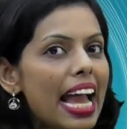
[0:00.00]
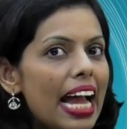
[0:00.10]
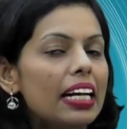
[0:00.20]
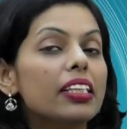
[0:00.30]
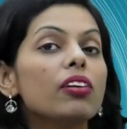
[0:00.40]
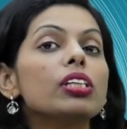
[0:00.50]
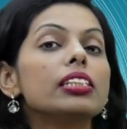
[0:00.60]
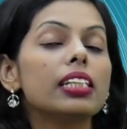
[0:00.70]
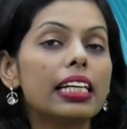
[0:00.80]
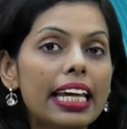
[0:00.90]
And there were
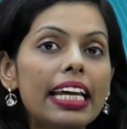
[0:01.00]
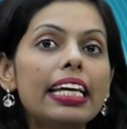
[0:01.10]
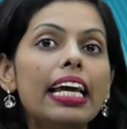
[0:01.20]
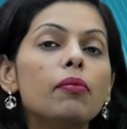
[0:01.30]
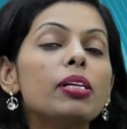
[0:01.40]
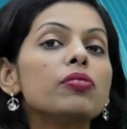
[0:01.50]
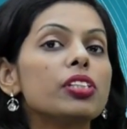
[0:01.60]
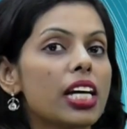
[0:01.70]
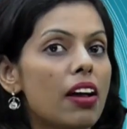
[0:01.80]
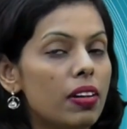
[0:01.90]
certain elements
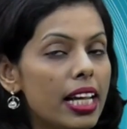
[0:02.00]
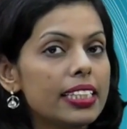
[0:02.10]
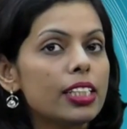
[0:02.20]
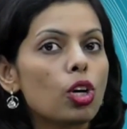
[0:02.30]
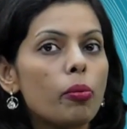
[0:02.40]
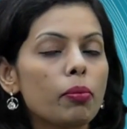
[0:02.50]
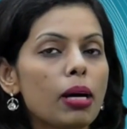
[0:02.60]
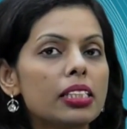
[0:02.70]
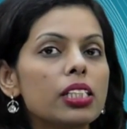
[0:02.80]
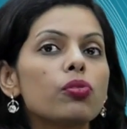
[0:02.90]
which have less atomic
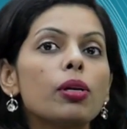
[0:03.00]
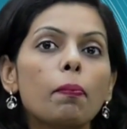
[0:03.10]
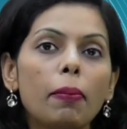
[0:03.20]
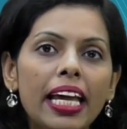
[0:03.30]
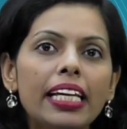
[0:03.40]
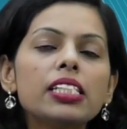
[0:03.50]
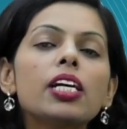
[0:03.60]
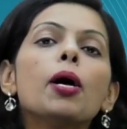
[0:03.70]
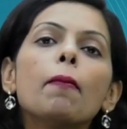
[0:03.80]
masses were placed